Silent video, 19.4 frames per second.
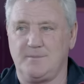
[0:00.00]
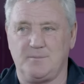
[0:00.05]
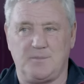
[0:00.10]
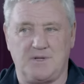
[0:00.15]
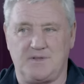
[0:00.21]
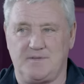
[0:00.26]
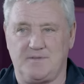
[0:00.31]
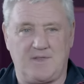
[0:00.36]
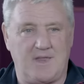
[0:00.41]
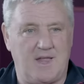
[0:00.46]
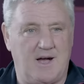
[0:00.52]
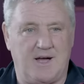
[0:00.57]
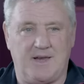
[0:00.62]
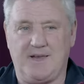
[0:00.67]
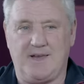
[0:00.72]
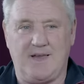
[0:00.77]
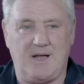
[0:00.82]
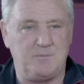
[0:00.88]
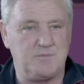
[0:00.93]
But I
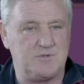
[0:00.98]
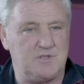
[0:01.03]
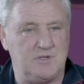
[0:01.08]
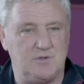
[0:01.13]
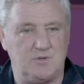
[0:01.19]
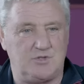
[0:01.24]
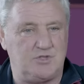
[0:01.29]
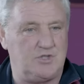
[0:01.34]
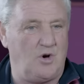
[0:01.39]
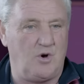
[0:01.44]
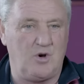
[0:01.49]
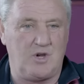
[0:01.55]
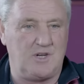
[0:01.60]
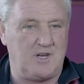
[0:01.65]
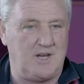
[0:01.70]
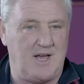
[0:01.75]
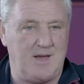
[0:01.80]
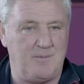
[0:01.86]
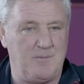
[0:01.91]
had an absolute
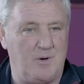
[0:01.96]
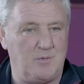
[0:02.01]
shocking game.